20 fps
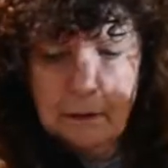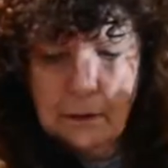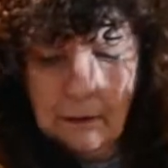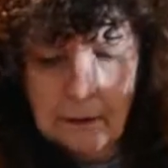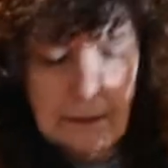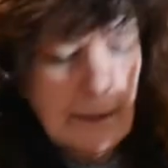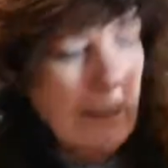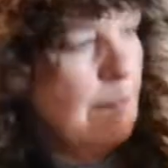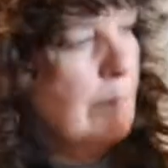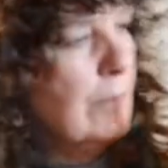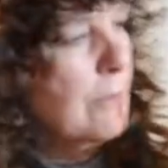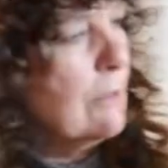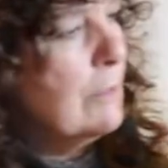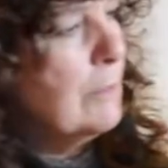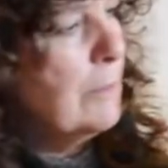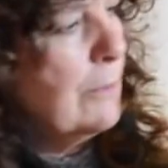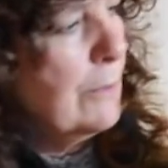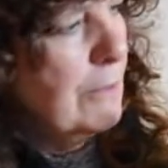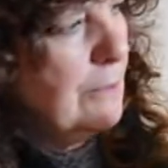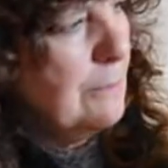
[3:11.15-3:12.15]
Again, I'm going to
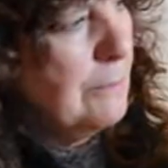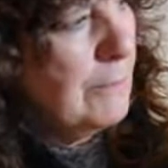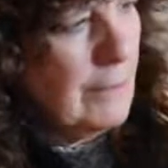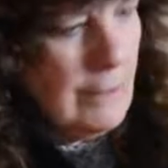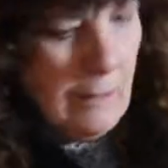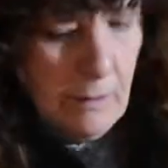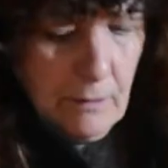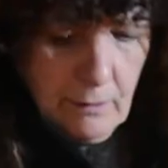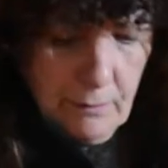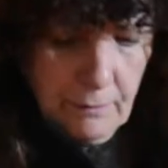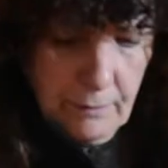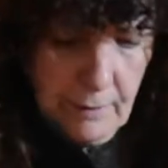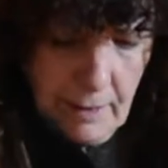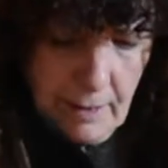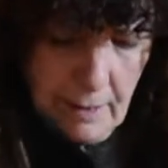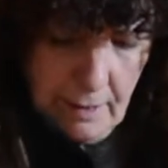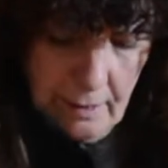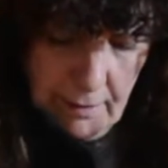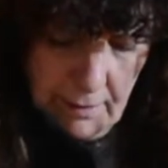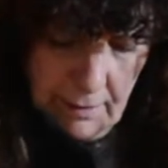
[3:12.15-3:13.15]
put the lovely
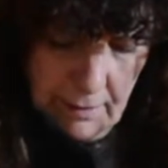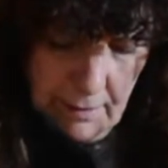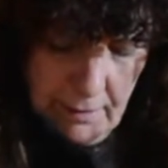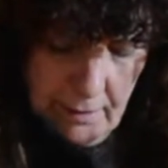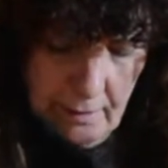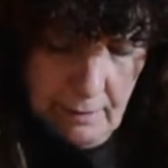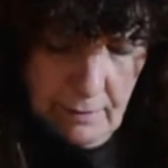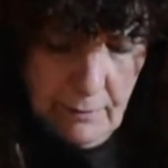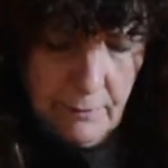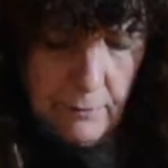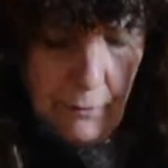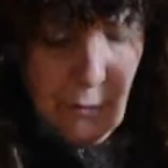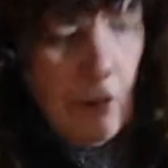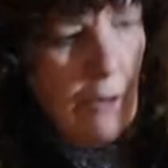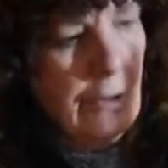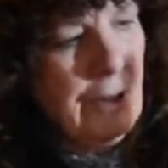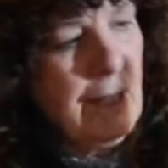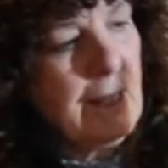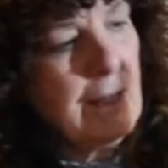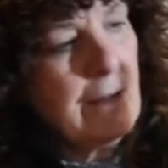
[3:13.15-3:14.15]

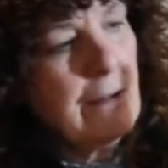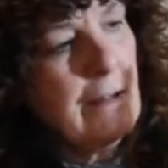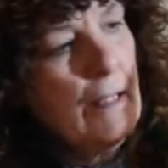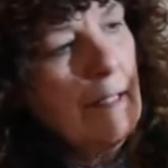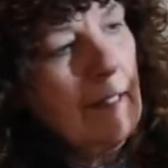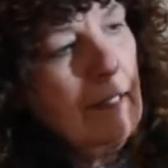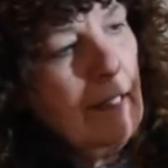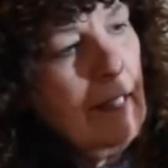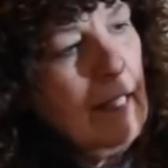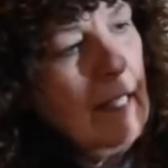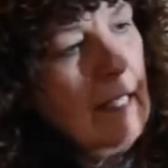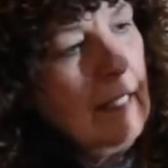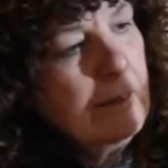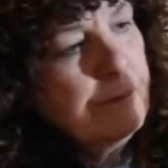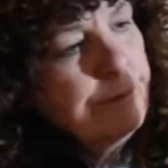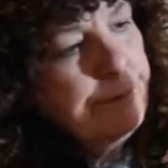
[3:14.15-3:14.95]
Veronica in there.